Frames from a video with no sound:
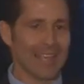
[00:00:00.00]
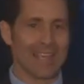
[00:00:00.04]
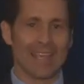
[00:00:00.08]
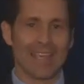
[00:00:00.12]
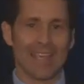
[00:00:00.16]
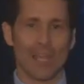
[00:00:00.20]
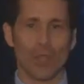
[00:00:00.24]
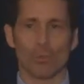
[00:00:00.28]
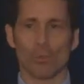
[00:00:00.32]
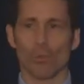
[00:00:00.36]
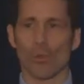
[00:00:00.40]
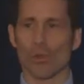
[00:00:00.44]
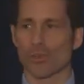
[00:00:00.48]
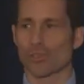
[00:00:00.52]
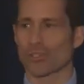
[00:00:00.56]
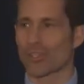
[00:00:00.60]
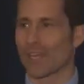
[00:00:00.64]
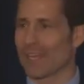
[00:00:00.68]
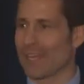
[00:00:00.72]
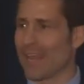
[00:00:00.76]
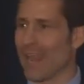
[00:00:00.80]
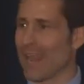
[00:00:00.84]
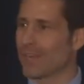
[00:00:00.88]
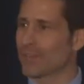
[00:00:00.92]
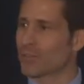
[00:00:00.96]
It works
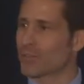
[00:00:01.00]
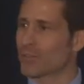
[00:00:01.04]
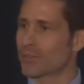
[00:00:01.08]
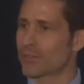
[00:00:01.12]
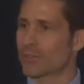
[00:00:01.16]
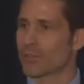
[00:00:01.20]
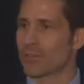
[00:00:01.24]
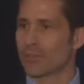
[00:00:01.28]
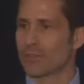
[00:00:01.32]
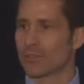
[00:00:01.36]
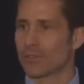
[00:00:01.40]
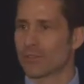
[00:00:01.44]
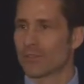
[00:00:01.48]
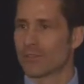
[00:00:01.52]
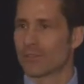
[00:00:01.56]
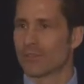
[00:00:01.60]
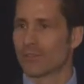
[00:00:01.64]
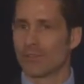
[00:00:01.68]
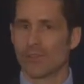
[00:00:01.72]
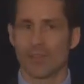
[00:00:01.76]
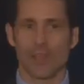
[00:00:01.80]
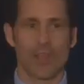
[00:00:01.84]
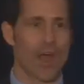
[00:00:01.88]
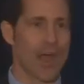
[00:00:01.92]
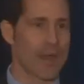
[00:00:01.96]
against
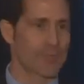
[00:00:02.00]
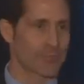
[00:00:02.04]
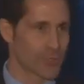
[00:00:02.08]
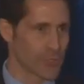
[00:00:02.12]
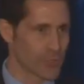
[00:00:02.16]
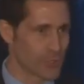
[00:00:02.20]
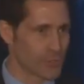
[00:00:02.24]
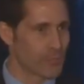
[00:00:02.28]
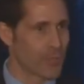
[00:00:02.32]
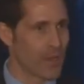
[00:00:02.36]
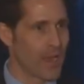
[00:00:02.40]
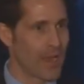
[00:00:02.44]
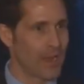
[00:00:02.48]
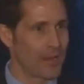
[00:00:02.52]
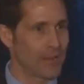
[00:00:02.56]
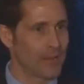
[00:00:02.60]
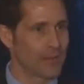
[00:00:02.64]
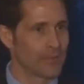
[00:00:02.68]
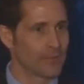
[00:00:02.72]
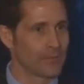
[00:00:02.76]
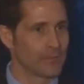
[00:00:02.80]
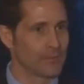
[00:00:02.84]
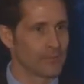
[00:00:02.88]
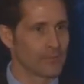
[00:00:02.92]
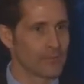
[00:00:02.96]
the options
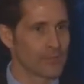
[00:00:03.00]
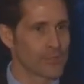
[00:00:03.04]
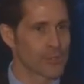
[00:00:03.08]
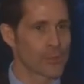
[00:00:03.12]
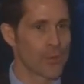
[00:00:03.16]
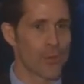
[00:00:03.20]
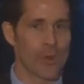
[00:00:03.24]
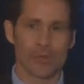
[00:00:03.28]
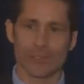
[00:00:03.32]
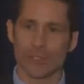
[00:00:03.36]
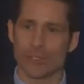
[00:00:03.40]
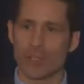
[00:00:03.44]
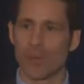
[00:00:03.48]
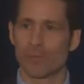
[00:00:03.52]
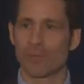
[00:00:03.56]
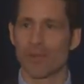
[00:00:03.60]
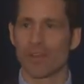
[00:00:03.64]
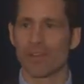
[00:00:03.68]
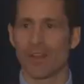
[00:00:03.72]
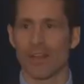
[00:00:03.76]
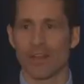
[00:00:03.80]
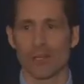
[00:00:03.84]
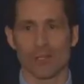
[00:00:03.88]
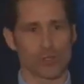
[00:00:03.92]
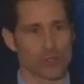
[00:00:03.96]
buyer. So as
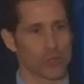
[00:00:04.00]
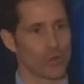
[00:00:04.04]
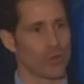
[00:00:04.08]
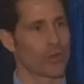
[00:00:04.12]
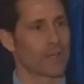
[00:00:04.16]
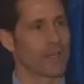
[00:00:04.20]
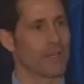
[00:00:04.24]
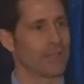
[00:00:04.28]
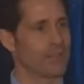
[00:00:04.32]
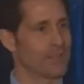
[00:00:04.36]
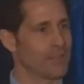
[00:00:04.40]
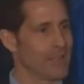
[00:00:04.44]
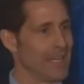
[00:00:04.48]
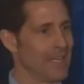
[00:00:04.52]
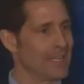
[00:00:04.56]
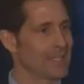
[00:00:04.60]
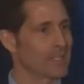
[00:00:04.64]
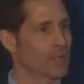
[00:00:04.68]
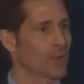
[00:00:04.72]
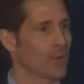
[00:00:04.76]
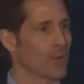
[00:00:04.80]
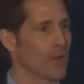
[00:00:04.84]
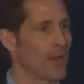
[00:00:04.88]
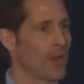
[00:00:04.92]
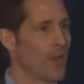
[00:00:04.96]
somebody that is looking to
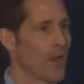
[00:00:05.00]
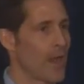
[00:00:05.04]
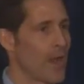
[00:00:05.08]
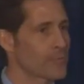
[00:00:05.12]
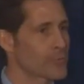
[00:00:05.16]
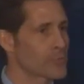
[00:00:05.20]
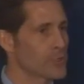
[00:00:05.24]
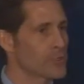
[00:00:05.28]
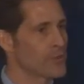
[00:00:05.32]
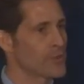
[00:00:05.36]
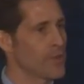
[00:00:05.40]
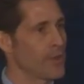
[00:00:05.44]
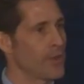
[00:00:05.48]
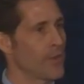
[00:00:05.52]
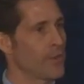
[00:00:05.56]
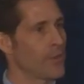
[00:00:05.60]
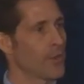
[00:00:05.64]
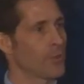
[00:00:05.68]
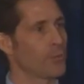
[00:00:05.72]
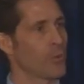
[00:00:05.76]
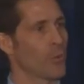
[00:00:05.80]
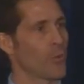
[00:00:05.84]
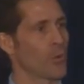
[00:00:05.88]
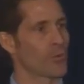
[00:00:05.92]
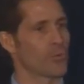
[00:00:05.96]
integrate options into
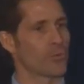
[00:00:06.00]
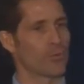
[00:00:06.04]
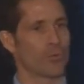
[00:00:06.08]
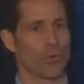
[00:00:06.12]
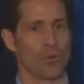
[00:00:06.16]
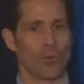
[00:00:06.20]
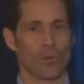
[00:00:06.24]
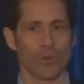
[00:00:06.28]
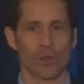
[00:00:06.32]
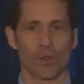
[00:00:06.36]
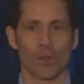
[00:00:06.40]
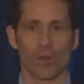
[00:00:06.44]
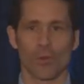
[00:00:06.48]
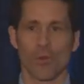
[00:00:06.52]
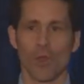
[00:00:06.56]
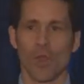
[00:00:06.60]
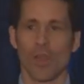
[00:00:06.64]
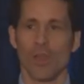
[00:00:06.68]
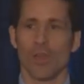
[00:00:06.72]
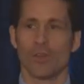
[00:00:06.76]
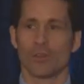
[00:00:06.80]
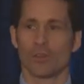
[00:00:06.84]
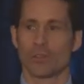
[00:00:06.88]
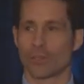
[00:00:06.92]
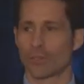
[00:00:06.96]
their portfolio
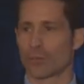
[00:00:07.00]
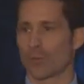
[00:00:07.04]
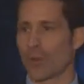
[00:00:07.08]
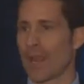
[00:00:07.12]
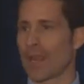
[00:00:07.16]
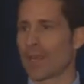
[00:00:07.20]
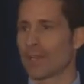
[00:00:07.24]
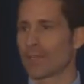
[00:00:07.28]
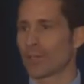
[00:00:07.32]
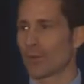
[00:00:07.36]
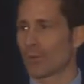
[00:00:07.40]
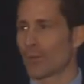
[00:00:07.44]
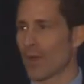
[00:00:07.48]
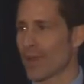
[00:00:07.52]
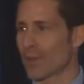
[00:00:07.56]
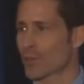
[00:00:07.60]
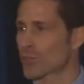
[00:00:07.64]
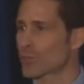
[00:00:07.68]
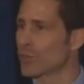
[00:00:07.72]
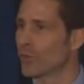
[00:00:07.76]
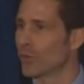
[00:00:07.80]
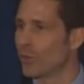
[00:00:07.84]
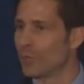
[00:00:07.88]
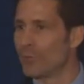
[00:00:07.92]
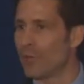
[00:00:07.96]
to trade a
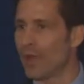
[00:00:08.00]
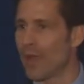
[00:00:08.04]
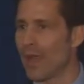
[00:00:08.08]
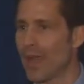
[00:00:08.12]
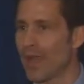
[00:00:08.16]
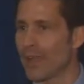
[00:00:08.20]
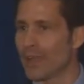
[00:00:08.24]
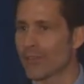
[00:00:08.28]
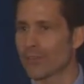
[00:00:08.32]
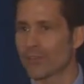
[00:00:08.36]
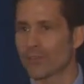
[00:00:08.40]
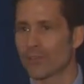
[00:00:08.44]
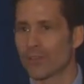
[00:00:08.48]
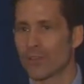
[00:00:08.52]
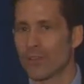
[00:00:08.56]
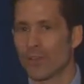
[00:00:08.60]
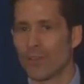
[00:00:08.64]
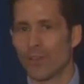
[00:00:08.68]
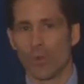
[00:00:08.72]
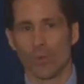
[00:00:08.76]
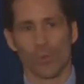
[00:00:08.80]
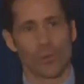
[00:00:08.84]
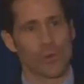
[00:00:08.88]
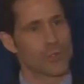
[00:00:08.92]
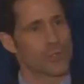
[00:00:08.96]
directional bias,
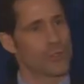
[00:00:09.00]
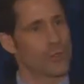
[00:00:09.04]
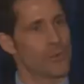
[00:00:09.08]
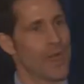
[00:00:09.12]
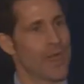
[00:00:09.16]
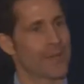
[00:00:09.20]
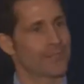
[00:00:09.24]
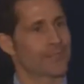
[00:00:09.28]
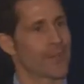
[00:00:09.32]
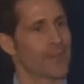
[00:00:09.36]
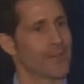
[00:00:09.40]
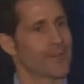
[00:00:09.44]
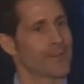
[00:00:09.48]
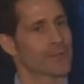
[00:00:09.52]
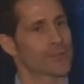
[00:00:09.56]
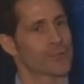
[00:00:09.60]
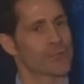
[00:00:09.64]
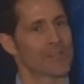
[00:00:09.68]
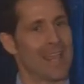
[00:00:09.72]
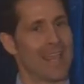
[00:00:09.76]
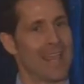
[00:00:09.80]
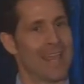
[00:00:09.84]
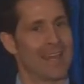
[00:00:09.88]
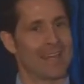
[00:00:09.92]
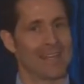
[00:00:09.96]
what you have to
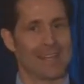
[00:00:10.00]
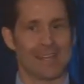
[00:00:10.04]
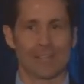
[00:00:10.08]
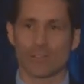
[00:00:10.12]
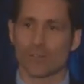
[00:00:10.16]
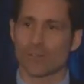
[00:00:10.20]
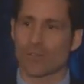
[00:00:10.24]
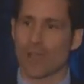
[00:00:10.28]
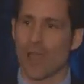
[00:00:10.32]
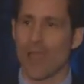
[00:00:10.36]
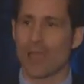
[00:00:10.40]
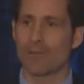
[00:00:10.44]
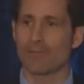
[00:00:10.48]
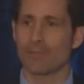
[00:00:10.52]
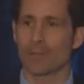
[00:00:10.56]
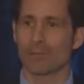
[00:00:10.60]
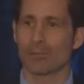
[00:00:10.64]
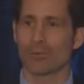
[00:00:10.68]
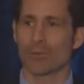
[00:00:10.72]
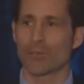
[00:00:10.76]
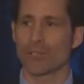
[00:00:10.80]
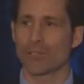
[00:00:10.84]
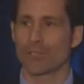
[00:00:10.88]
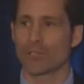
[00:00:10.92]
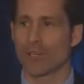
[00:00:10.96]
understand is time
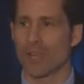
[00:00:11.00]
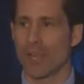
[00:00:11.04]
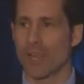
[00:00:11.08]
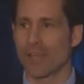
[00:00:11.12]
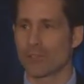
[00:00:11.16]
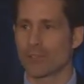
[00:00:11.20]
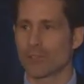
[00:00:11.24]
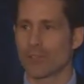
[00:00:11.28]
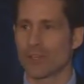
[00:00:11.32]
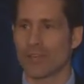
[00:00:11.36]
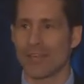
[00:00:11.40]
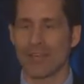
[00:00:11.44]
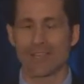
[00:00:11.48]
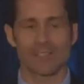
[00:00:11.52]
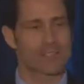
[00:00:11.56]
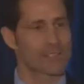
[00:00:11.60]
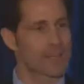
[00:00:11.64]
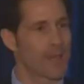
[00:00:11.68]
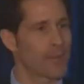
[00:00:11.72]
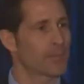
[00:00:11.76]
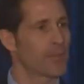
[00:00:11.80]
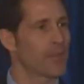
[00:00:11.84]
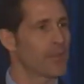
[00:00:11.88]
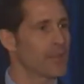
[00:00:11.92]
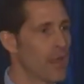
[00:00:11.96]
depreciation is
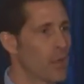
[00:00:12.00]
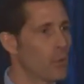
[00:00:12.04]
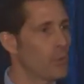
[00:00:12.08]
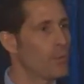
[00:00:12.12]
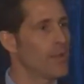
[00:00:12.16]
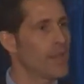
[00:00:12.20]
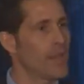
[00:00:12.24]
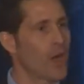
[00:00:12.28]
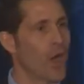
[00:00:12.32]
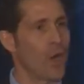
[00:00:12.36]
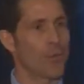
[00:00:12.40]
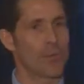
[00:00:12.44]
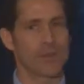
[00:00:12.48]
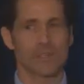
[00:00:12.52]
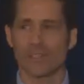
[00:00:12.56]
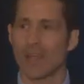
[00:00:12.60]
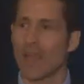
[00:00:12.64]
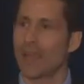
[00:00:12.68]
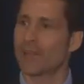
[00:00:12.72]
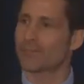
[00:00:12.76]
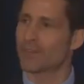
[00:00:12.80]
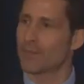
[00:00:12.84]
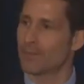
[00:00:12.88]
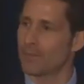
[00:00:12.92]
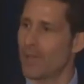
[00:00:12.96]
something that we always
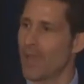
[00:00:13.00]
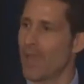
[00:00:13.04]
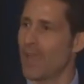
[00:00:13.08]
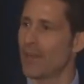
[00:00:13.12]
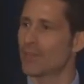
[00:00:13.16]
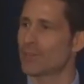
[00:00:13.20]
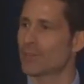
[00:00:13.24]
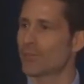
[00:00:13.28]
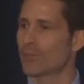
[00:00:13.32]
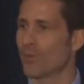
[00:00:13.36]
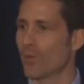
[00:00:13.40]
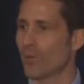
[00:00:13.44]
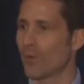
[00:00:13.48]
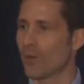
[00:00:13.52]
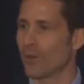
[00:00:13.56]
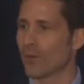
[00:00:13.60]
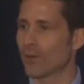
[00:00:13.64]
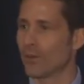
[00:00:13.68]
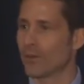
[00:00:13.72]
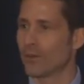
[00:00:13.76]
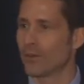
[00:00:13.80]
have to manage for.